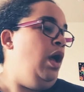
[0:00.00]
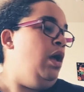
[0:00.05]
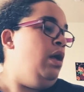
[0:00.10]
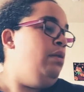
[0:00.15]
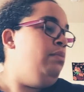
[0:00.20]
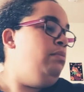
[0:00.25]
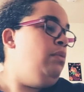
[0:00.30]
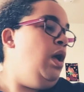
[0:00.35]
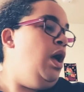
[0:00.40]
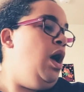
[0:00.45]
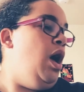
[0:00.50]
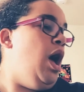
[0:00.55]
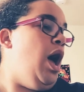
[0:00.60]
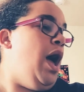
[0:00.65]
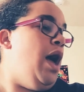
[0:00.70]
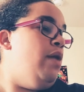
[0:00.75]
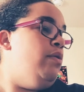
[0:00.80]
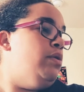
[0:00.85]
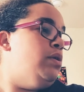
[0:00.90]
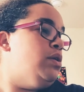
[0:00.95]
Um,
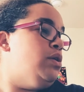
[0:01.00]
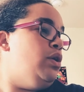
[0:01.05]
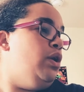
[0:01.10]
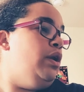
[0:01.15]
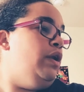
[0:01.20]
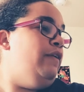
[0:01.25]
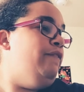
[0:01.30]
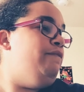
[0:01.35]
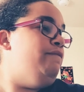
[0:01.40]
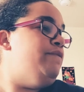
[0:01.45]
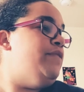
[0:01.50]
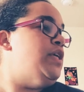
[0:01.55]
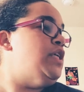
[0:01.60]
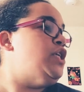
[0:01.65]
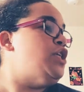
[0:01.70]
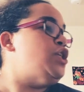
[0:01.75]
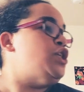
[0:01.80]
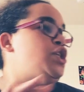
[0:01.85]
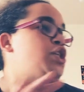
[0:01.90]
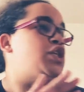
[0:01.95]
I was going to
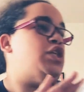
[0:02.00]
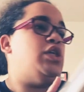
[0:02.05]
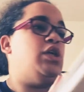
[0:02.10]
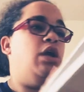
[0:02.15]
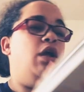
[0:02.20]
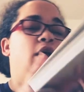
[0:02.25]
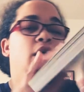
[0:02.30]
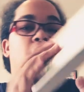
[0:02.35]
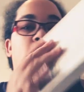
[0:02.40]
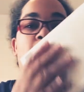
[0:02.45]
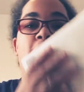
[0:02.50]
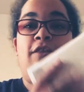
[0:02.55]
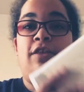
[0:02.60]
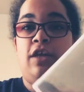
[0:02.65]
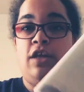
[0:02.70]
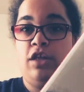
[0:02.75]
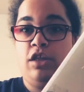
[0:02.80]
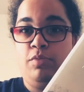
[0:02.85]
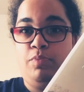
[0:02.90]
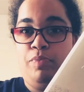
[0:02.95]
finish
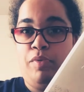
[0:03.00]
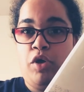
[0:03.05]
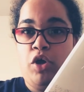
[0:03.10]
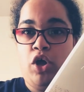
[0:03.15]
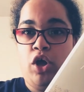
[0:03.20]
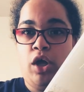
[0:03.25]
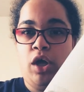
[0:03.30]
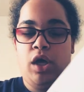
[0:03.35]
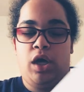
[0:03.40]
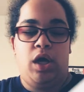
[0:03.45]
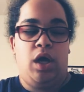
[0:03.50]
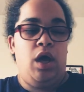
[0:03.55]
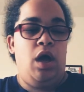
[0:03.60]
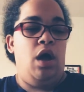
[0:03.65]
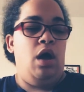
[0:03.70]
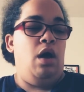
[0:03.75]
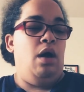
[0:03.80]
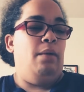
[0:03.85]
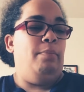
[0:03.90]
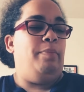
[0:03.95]
this book,
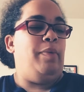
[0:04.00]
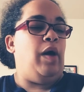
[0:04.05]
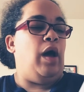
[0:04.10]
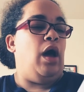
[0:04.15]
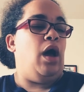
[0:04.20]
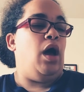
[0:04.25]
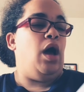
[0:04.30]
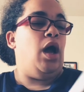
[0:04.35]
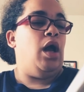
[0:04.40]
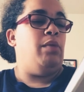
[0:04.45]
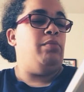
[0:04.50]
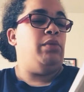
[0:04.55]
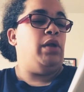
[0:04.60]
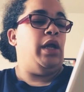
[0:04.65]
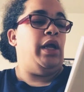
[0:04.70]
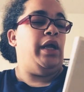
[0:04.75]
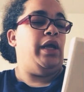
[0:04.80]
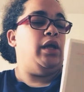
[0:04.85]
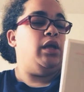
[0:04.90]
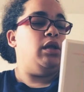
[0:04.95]
but
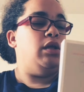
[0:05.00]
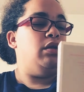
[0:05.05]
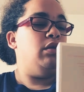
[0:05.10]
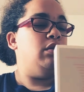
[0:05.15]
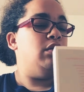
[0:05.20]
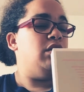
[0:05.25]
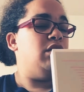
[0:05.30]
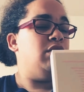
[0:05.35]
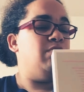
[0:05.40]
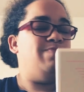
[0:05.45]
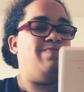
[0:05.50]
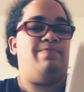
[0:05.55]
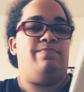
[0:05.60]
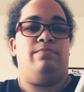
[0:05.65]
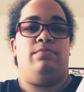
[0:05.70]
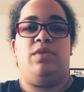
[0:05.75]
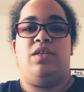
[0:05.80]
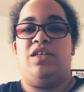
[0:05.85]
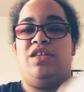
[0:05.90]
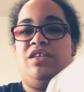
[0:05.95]
I'm like,
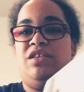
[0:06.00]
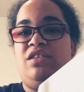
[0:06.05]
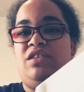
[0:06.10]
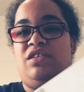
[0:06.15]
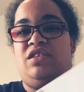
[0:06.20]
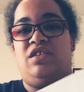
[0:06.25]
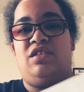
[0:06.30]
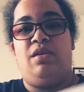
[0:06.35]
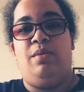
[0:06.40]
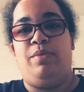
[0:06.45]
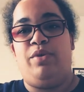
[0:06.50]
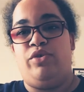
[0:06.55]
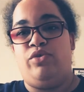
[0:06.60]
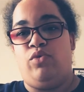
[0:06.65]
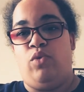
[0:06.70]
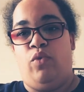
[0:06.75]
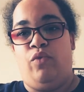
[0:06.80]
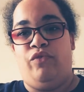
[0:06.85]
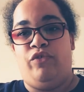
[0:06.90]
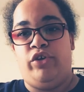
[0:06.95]

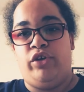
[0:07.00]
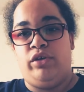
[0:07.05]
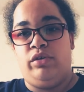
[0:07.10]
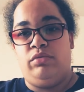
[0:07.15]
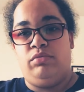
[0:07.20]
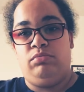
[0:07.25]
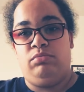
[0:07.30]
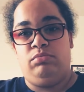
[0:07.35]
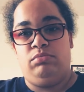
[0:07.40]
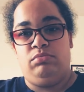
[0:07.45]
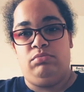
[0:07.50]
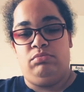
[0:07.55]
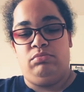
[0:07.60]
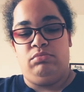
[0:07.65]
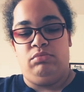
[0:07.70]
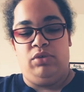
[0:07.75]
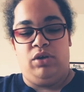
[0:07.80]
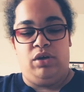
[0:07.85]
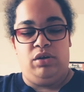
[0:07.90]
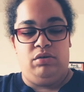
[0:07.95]
summer's over.
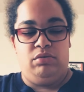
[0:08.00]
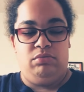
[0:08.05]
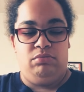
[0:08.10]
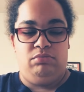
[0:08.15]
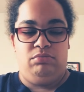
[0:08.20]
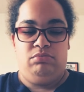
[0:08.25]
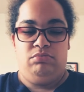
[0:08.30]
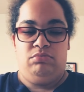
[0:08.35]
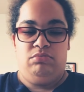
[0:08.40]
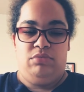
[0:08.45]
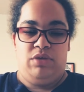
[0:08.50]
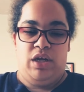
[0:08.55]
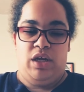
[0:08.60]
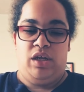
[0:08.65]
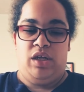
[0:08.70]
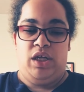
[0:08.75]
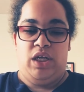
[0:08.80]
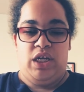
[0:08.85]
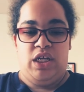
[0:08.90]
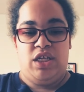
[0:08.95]
Well,
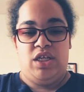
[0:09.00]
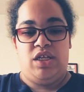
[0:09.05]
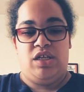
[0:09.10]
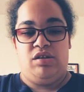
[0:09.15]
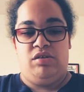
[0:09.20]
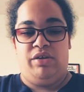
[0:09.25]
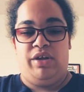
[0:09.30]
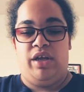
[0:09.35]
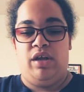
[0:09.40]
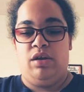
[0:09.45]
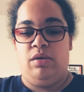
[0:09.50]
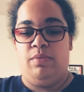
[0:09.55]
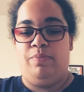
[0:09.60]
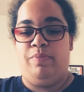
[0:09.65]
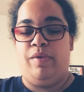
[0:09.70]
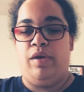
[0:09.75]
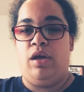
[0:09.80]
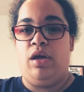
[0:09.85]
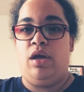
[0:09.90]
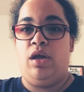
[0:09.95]
technically it's still
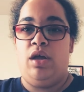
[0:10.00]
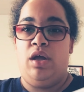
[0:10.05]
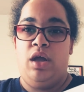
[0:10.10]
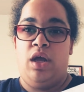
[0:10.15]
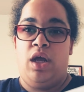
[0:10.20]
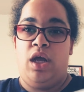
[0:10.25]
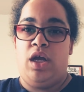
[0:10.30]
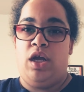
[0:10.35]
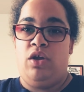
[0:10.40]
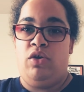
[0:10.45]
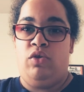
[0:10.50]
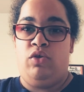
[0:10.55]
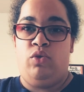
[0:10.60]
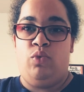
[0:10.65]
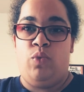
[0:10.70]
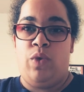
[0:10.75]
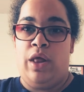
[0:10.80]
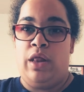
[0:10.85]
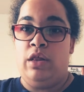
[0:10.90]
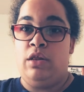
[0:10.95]
here, but
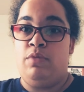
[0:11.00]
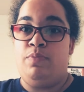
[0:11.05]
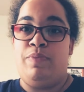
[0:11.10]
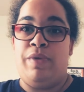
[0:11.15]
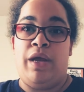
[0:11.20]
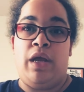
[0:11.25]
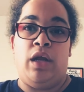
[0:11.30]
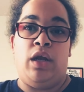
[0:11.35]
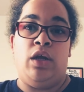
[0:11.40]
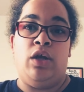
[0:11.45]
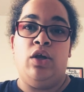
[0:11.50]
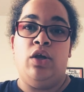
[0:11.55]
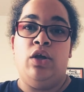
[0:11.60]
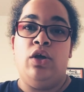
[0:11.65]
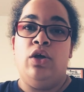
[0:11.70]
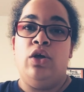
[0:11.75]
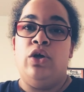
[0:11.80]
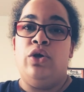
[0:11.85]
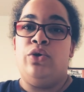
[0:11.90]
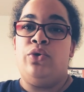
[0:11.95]
you know, the weather's
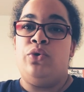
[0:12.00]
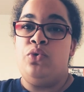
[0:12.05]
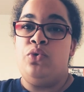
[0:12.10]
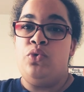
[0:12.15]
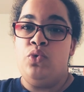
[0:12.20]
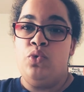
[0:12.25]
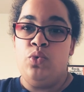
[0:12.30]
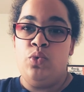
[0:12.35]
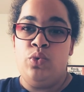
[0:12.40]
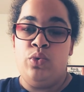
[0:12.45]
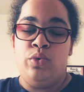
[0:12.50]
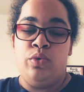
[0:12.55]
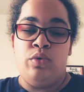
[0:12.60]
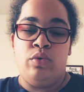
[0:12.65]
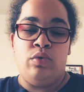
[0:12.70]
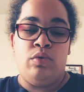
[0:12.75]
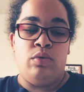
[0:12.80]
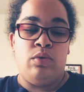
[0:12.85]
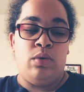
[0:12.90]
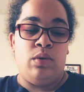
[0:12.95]
been
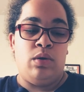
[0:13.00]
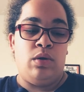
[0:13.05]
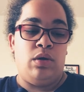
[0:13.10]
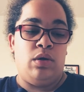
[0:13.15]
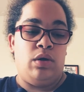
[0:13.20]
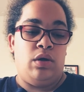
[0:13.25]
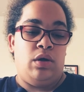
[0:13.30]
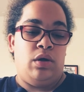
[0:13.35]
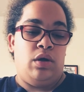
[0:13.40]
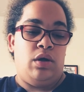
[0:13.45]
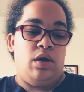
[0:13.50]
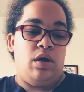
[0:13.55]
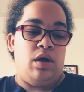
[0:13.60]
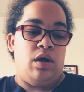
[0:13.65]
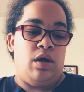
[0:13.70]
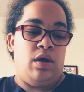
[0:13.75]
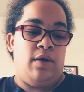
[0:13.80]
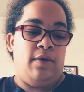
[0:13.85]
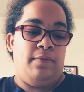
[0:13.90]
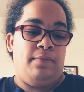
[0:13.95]
cool.
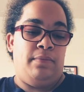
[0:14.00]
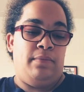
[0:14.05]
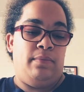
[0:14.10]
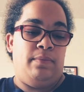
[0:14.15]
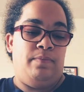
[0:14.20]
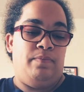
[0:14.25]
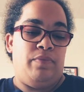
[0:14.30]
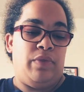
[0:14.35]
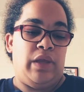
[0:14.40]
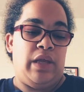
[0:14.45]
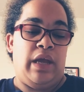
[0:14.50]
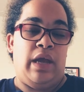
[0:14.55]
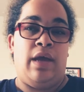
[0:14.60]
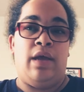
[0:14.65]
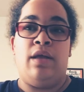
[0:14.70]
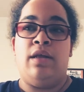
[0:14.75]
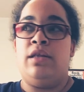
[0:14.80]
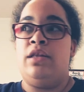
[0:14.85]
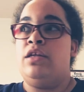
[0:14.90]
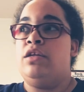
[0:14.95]
Um,
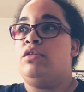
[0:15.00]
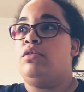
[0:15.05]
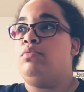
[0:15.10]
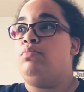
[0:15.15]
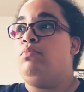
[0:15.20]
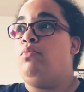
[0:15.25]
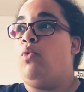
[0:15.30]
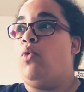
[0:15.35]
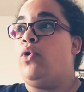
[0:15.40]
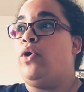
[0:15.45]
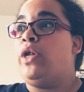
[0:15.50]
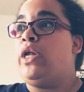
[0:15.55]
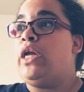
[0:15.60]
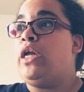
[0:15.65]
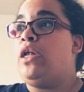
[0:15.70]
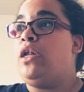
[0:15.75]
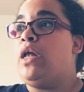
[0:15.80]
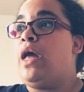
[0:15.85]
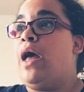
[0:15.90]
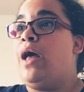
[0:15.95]
and this
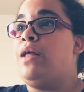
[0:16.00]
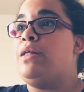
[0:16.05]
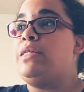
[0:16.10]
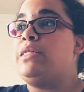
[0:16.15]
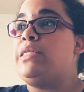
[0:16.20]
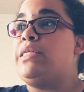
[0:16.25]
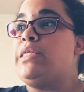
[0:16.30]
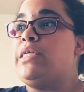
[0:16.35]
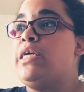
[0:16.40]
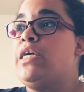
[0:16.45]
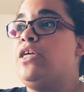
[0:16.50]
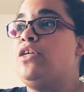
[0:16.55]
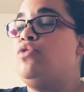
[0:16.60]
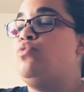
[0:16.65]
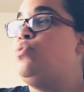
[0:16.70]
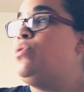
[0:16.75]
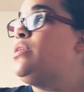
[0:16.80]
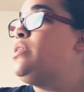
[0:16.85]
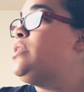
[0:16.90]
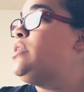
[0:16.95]
morning at
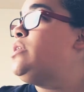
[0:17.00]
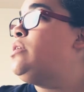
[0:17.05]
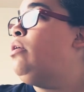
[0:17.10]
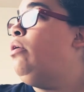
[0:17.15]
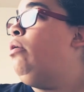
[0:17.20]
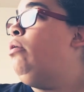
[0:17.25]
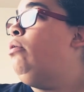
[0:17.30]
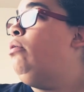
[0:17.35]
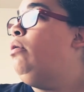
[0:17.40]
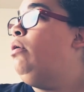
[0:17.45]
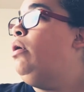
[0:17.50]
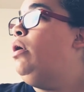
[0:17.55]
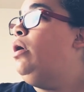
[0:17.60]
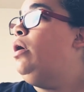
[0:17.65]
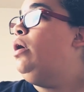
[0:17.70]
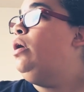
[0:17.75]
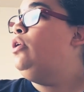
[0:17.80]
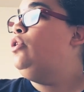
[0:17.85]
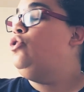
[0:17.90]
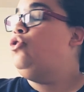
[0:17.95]
six was still
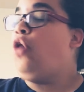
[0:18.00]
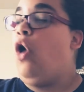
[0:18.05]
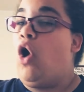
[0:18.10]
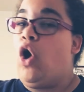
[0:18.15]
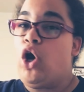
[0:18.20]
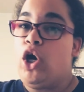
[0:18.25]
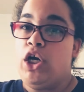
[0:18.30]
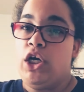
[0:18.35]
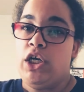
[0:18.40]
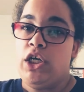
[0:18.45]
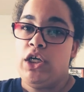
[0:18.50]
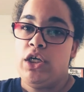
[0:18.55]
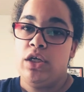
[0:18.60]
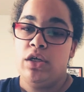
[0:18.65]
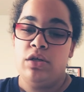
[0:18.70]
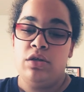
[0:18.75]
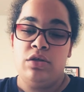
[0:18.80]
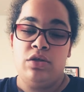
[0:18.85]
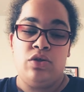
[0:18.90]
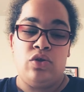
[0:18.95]

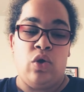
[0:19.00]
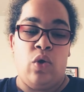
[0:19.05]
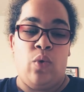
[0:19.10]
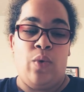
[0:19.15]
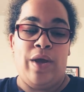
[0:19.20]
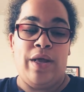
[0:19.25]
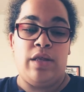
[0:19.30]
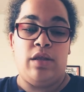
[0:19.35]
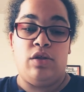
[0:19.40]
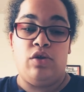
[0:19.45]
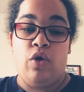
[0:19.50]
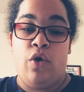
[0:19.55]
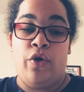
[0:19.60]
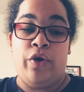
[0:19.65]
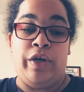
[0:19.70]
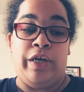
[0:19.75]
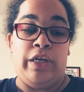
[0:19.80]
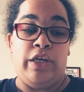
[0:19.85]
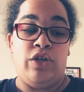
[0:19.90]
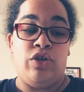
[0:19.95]
dark, so it's
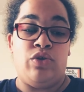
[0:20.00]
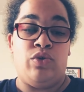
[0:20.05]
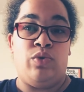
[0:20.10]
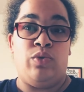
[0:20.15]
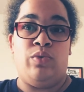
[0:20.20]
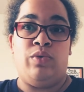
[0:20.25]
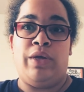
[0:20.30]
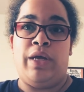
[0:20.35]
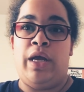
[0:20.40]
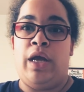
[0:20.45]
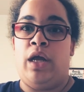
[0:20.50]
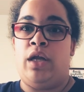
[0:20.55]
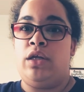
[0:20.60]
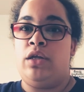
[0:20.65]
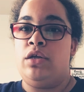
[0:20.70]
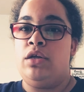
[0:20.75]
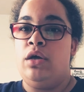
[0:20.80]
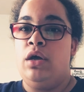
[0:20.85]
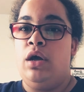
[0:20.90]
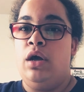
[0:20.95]
starting to
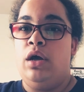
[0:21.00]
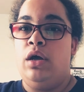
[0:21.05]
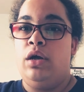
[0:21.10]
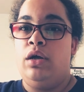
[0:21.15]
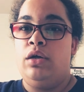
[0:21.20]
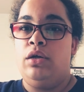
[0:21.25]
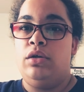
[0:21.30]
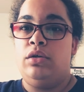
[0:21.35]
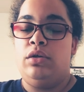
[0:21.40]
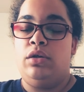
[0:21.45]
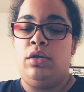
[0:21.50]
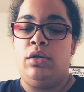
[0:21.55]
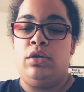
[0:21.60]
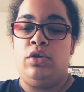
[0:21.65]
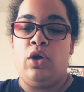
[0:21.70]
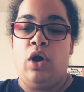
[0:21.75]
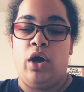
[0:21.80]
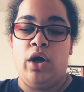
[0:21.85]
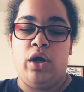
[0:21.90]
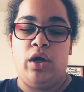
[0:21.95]
get
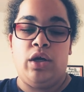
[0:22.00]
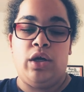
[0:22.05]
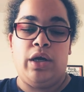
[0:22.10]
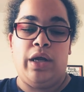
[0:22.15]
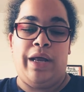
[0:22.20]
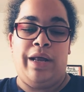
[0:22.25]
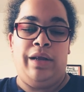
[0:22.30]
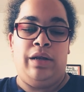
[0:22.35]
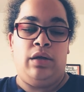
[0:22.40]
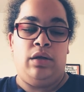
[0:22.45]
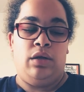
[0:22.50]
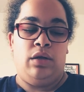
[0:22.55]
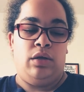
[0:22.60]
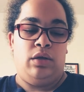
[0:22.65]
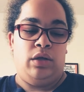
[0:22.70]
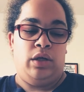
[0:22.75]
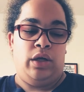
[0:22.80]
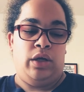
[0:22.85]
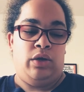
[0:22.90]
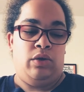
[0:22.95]
dark
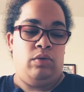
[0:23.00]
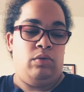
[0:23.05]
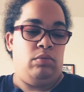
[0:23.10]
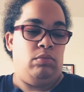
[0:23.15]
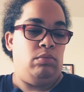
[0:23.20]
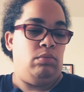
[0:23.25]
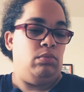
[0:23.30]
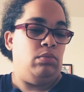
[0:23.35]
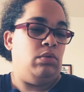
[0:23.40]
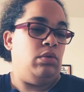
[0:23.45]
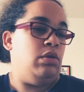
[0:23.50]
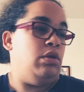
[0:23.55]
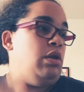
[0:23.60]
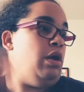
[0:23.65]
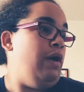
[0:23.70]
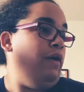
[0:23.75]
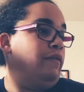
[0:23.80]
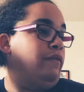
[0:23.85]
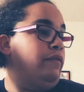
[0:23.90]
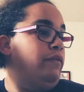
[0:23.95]
and you know,
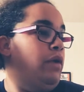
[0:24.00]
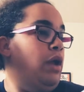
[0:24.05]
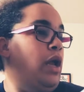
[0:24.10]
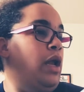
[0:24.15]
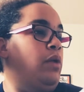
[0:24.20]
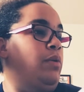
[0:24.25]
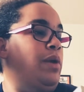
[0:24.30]
stuff.